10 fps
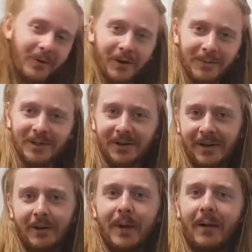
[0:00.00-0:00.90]
we're going to be
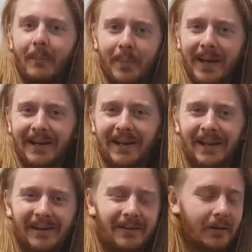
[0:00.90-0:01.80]
talking about
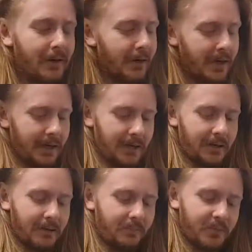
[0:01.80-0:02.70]
picking.
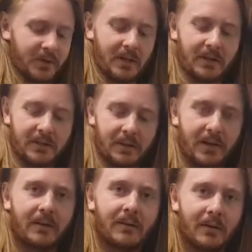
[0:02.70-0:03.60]
So that's the
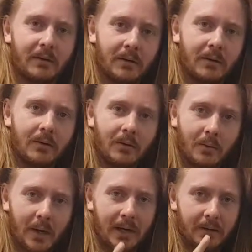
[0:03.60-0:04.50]
thing that you do
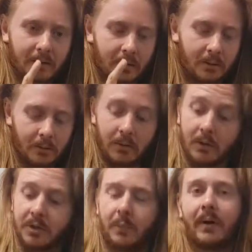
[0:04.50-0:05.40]
when you
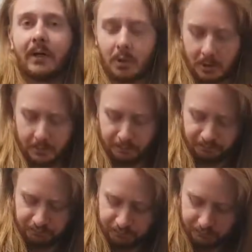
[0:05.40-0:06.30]
use your plectrum
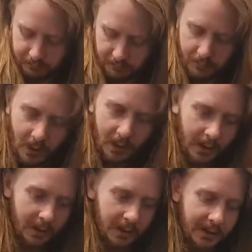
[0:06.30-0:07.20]

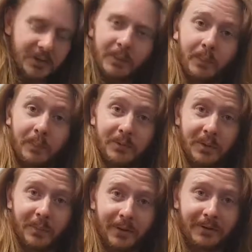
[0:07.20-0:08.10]
to
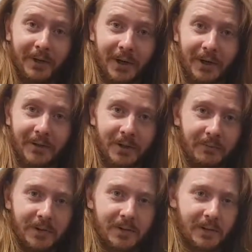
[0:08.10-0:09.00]
pluck the notes.
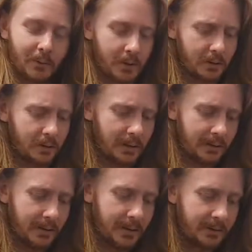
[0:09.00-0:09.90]
Obviously, we don't do
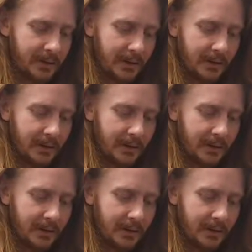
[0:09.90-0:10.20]
anything else